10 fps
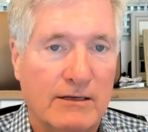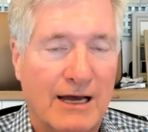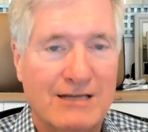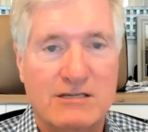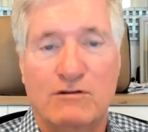
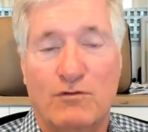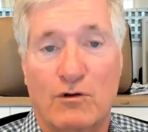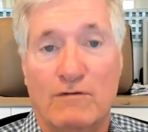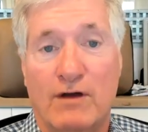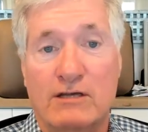not just for
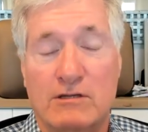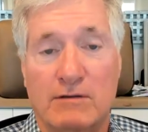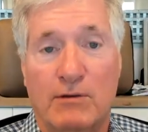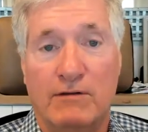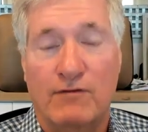investing,
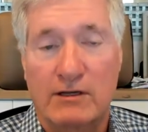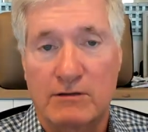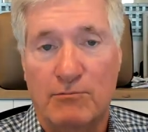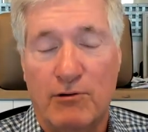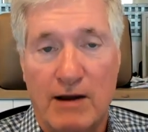but investing
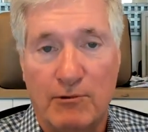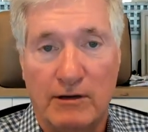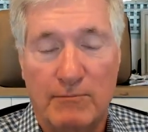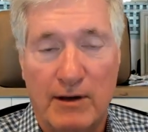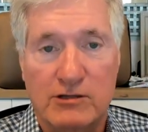properly
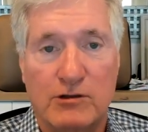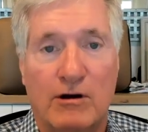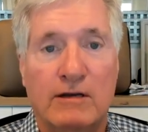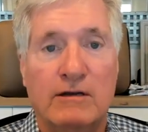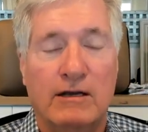based on